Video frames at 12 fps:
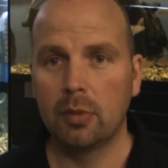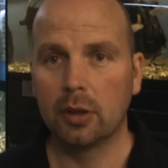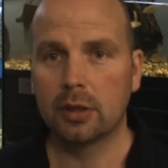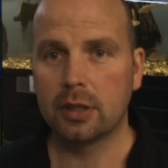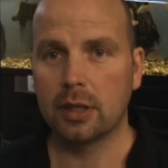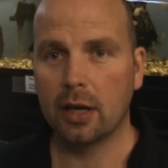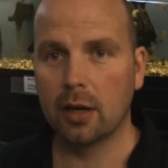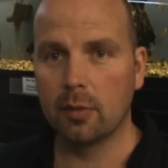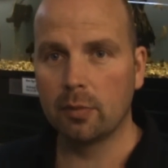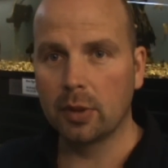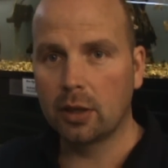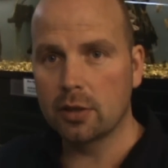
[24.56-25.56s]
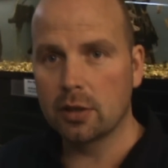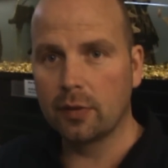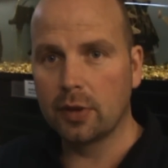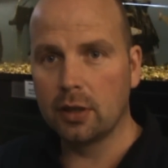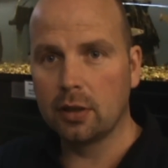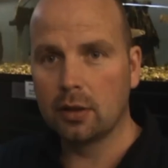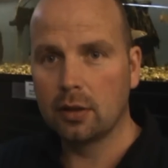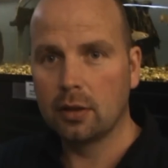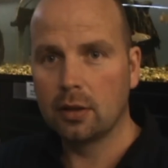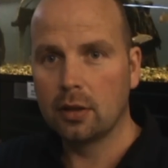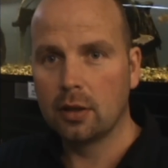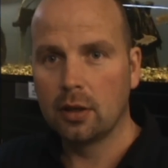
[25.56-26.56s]
But um, because of the
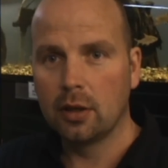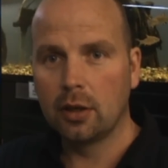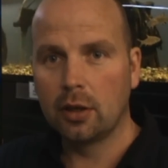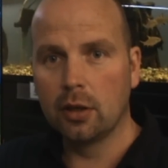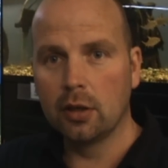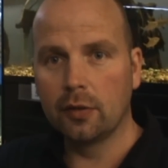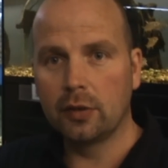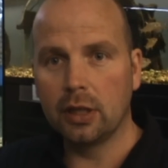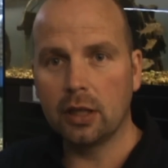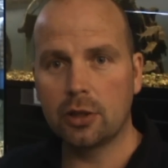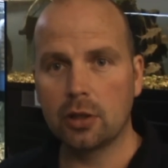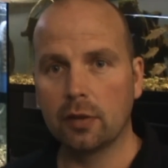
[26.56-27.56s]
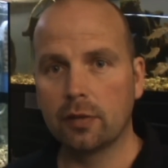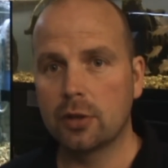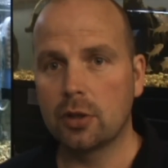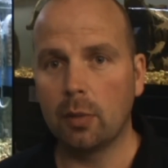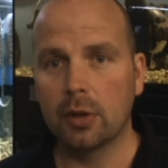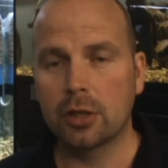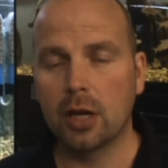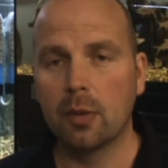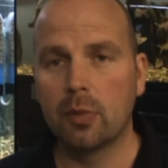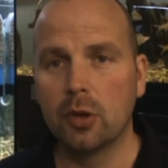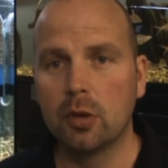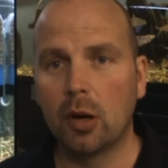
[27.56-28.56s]
curved nature of the top of the
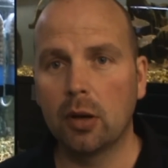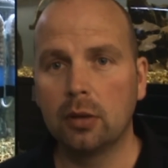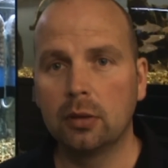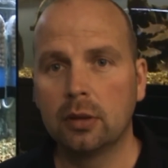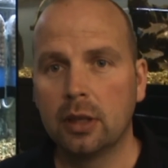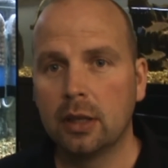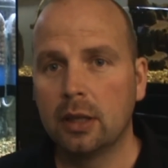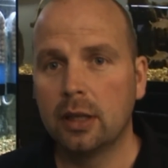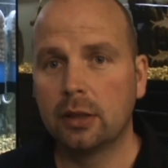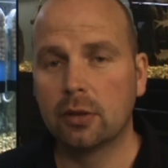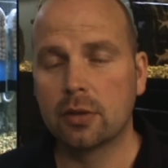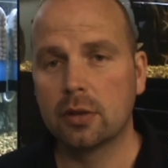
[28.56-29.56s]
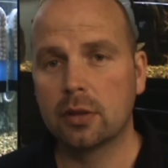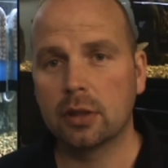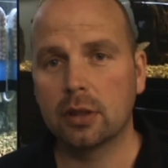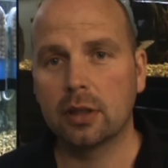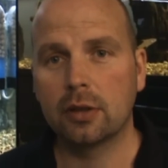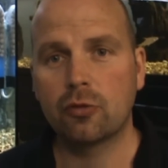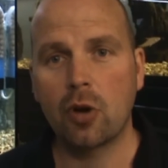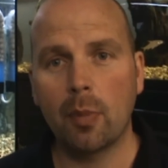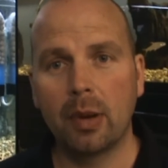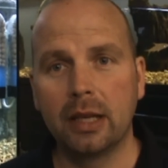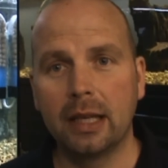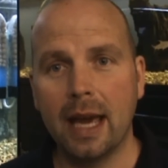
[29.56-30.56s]
shampoo bottle, it doesn't
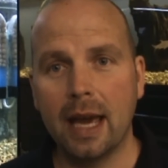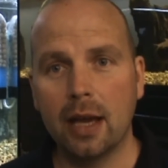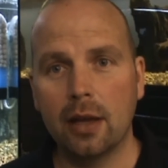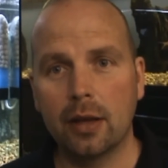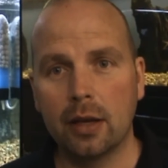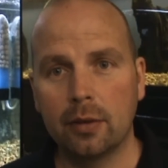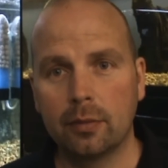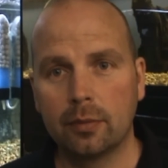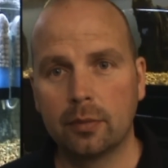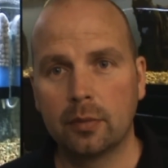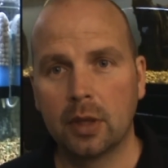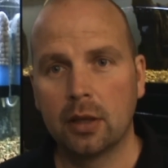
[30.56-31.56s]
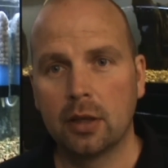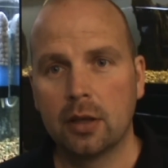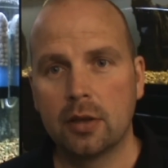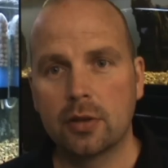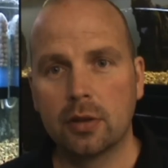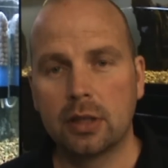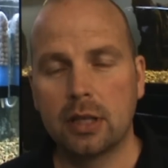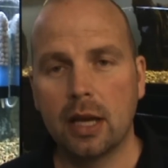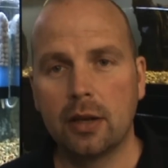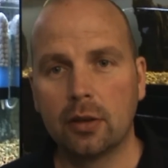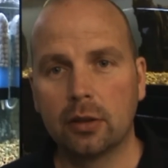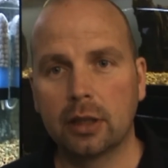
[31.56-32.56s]
trap any air there. So you
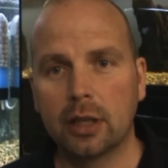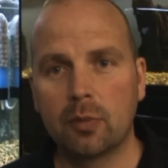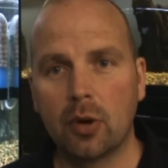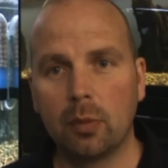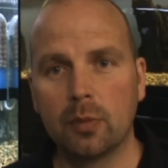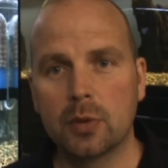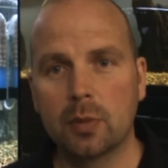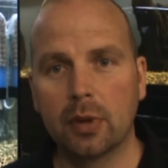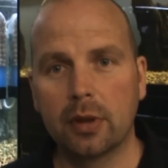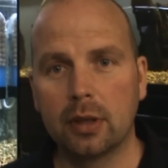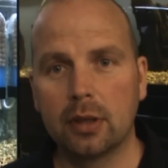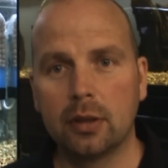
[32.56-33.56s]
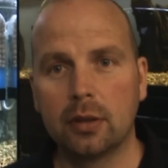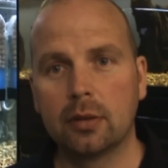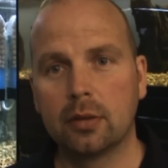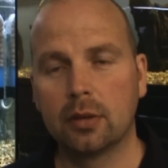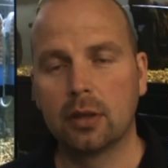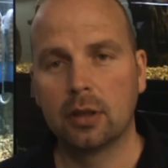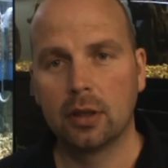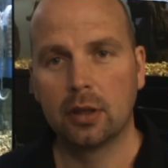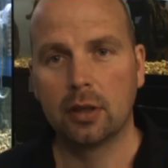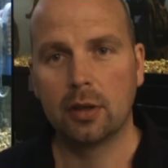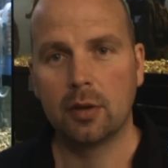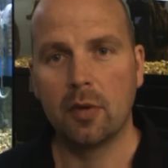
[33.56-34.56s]
tend not to get problems with the
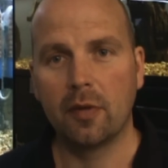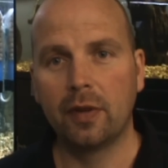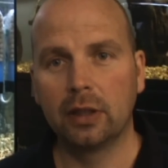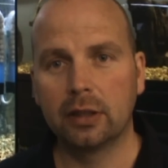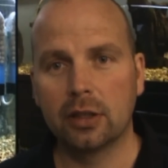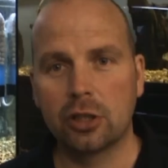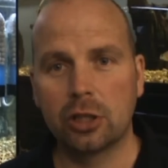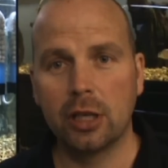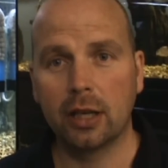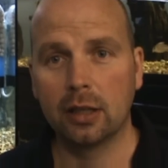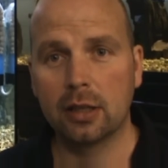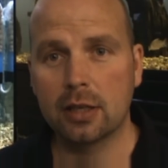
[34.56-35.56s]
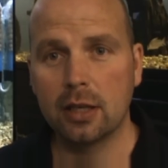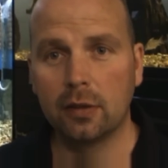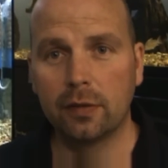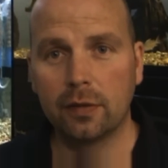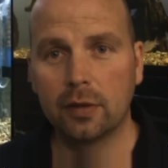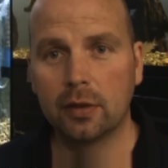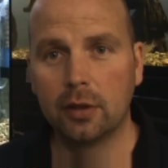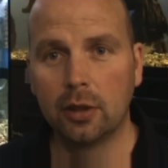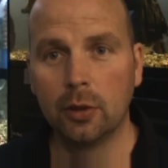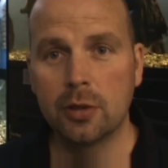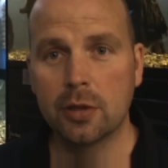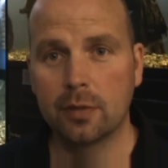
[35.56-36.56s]
filter shaking itself
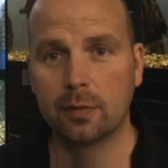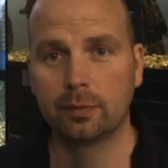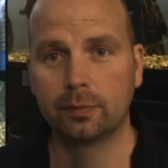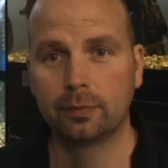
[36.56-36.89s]
loose